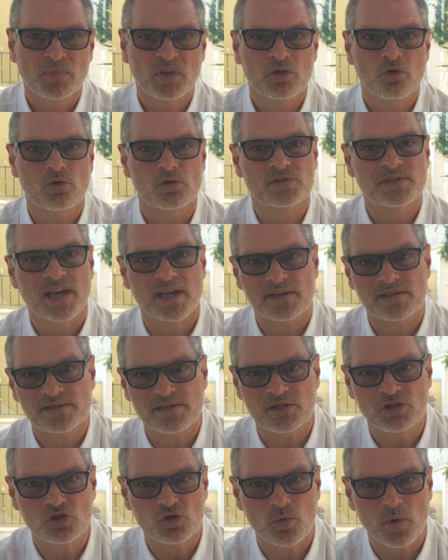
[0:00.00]
your tax
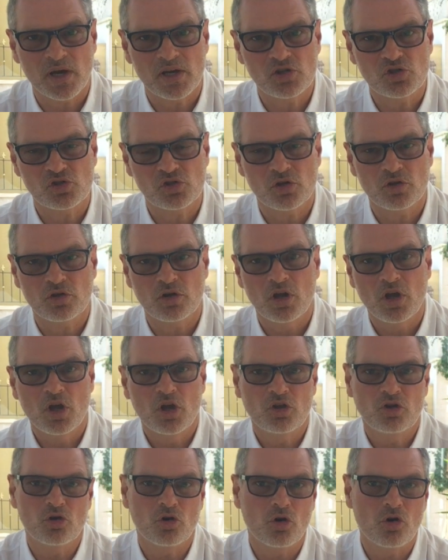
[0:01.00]
situation,
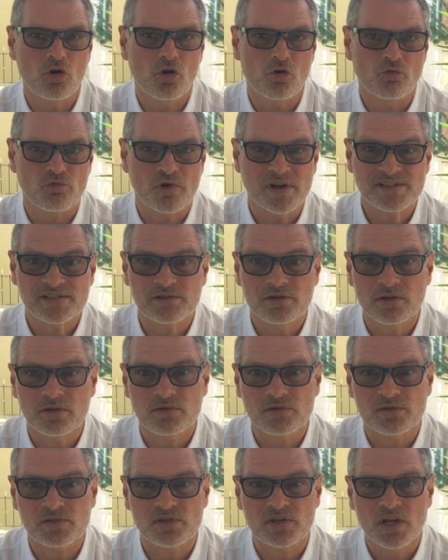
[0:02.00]
your
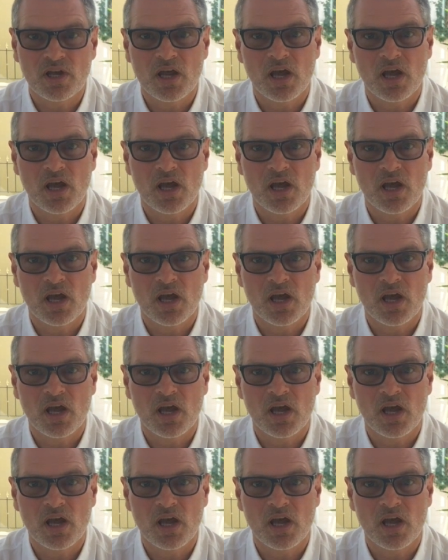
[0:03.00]
residence,